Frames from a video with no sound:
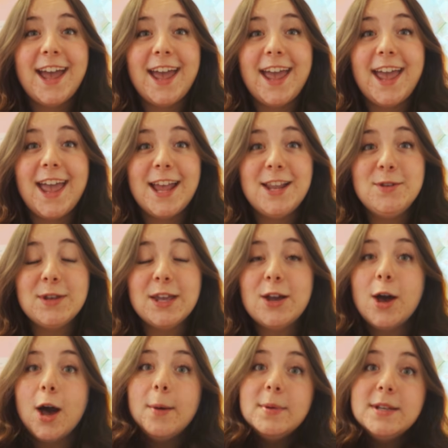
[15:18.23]
and you
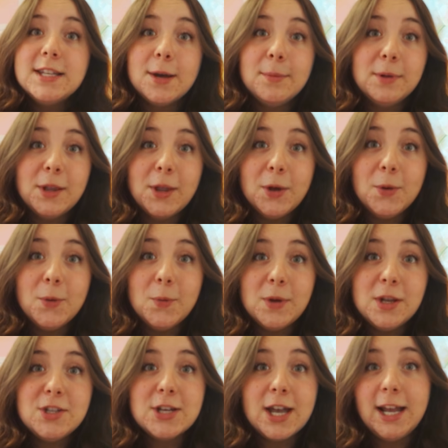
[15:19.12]
can comment down below
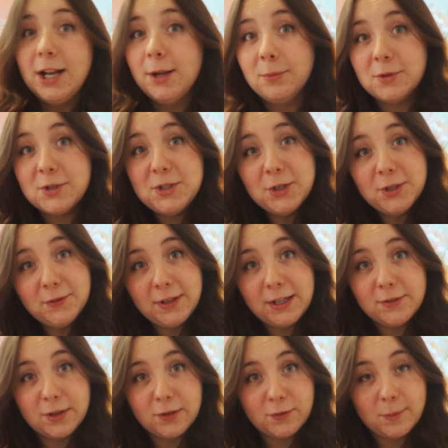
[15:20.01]
which item was your
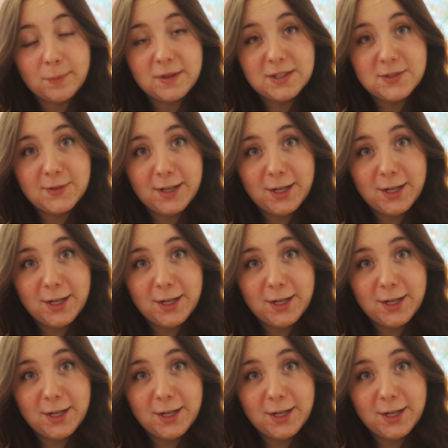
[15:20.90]
favorite from this